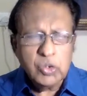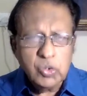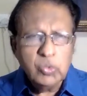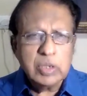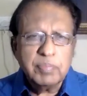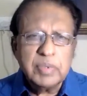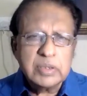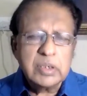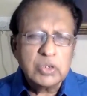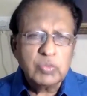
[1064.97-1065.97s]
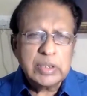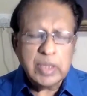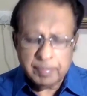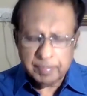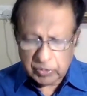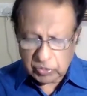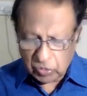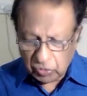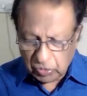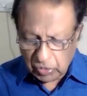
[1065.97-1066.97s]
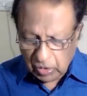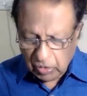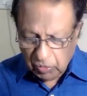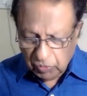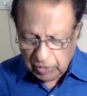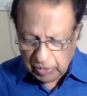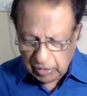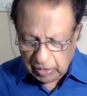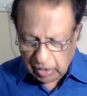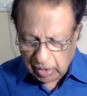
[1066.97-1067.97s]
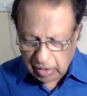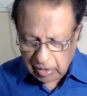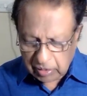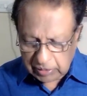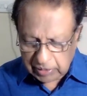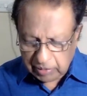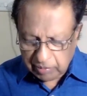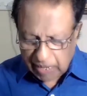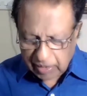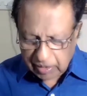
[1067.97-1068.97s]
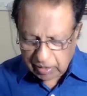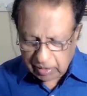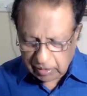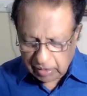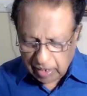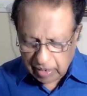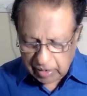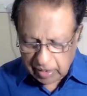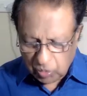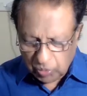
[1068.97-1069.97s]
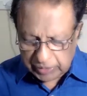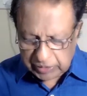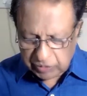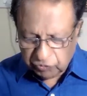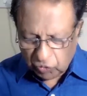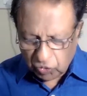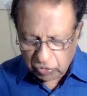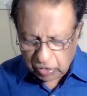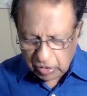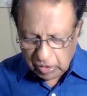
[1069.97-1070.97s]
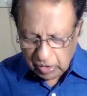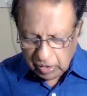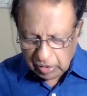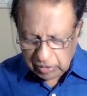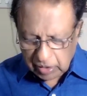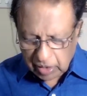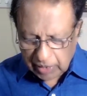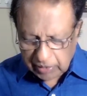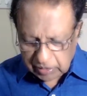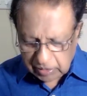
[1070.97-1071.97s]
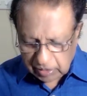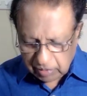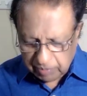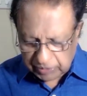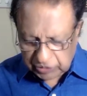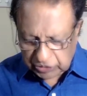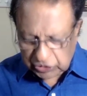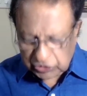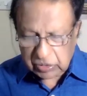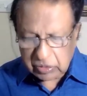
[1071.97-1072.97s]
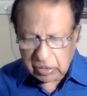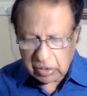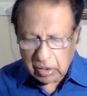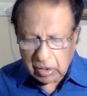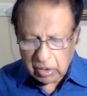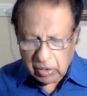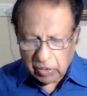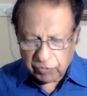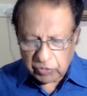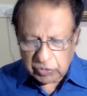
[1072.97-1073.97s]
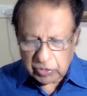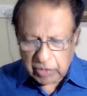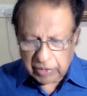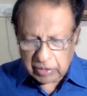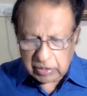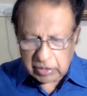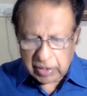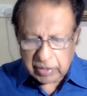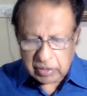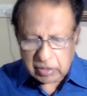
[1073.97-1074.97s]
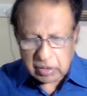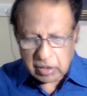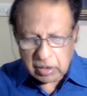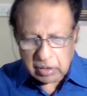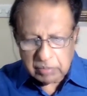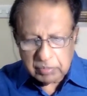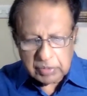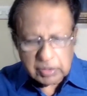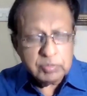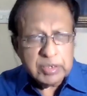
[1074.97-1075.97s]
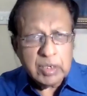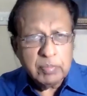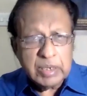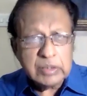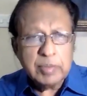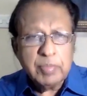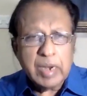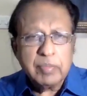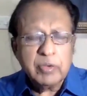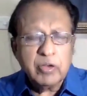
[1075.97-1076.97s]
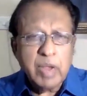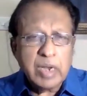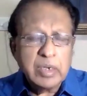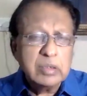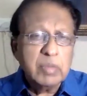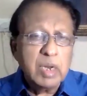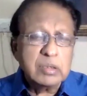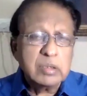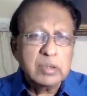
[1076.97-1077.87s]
do some business with them. So we are sitting back and uh, waiting for the right uh, messages. Of course, the United States uh, has been a big setback for Biden, but